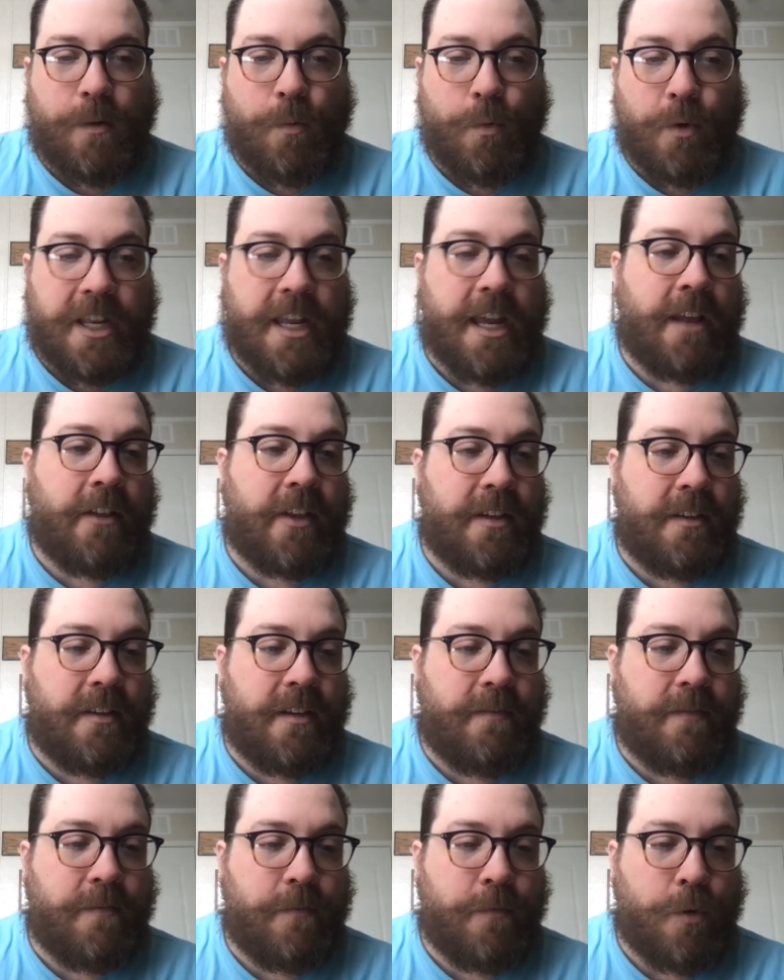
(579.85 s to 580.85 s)
Woody
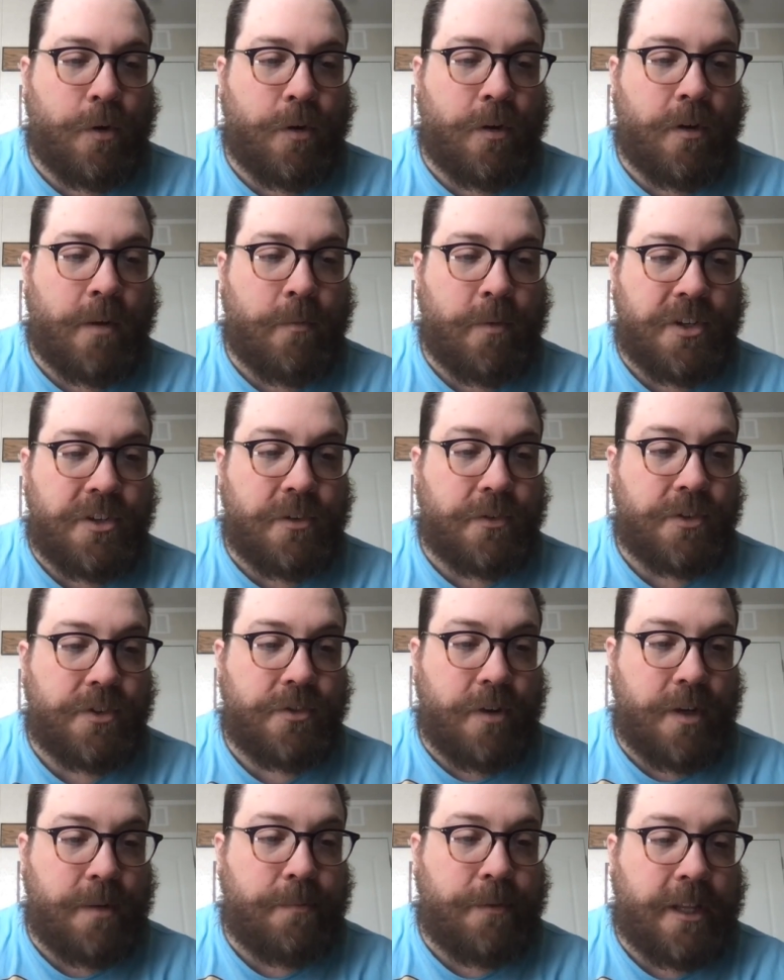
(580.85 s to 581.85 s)
Allen for original
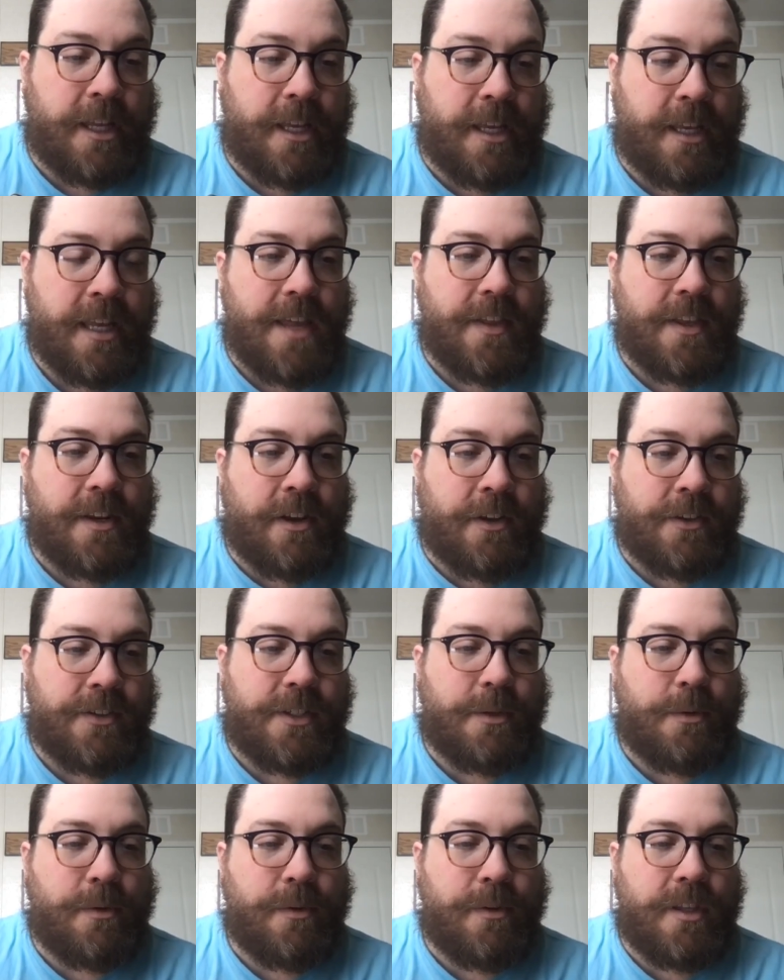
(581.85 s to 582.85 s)
screenplay, and then
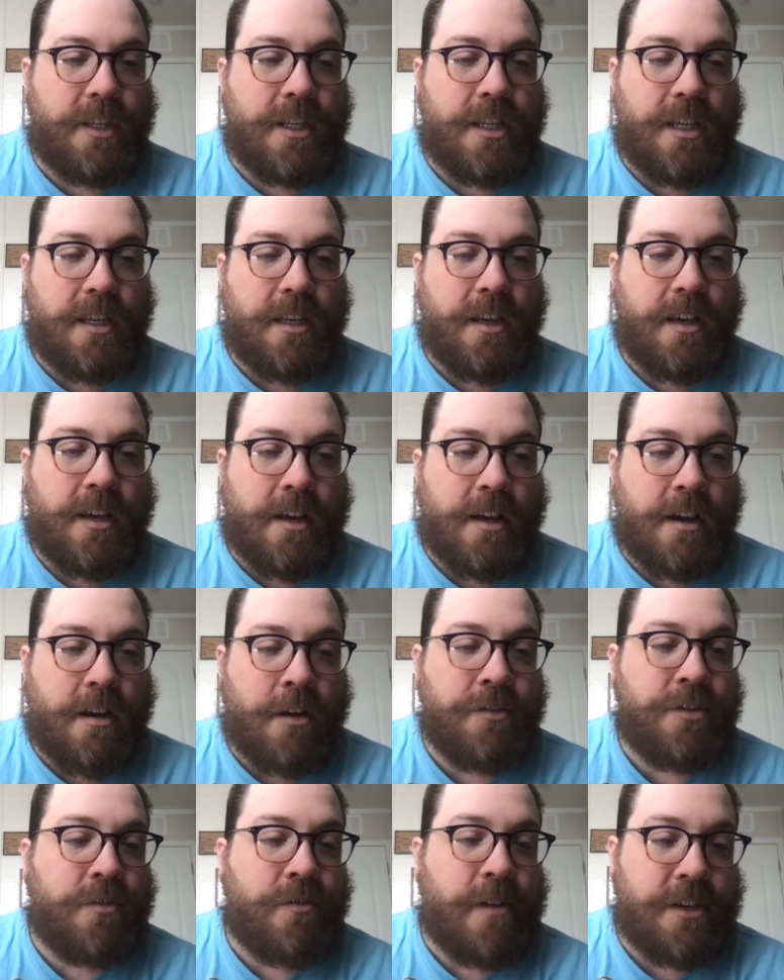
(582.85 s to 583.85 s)
also the
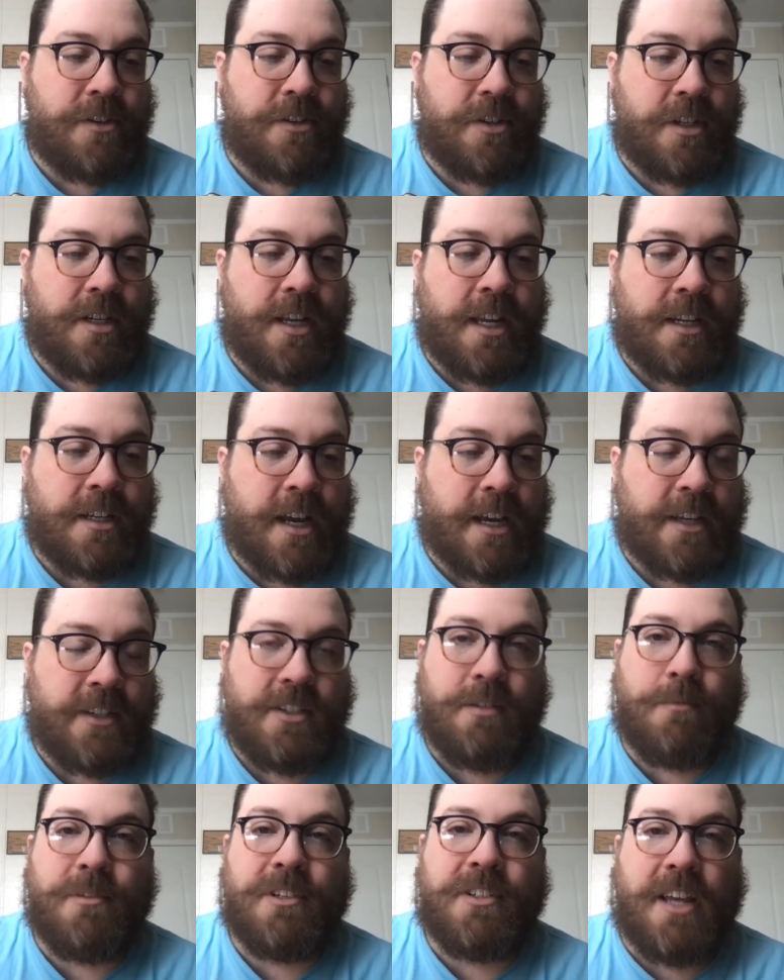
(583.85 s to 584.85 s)
art direction and
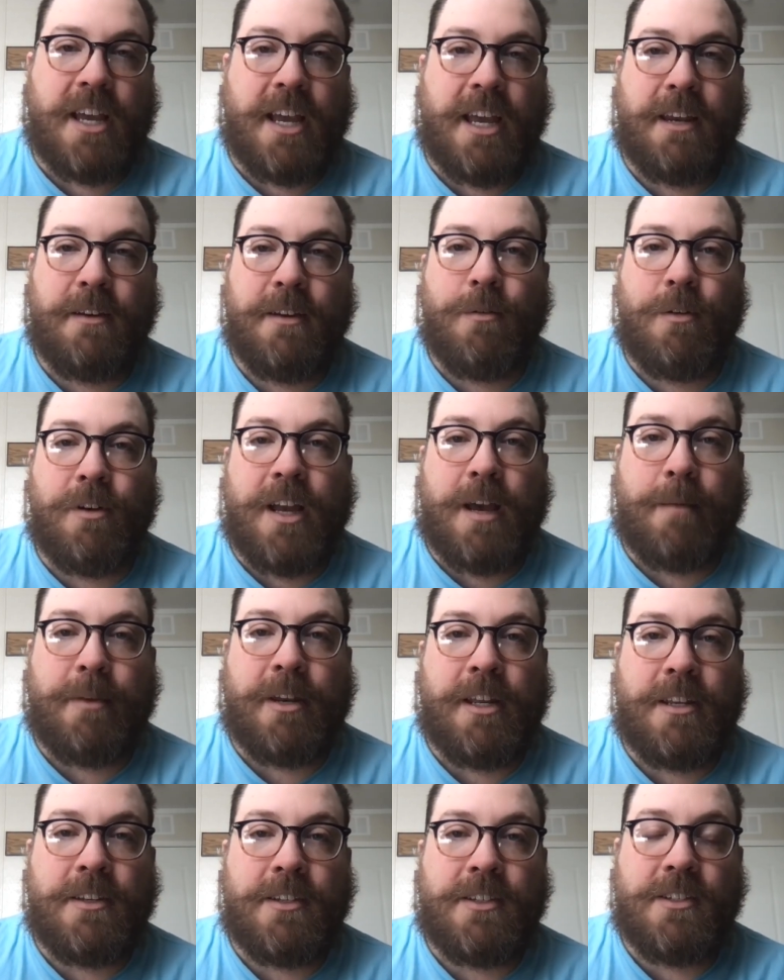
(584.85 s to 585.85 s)
costume design were
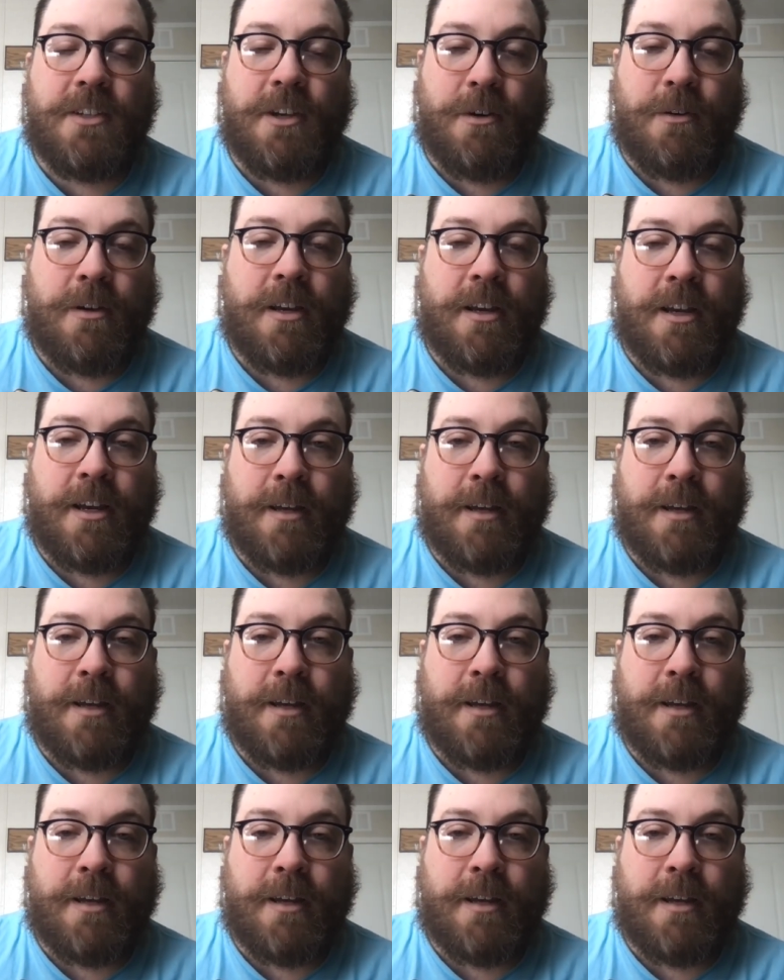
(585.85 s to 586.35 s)
nominees. So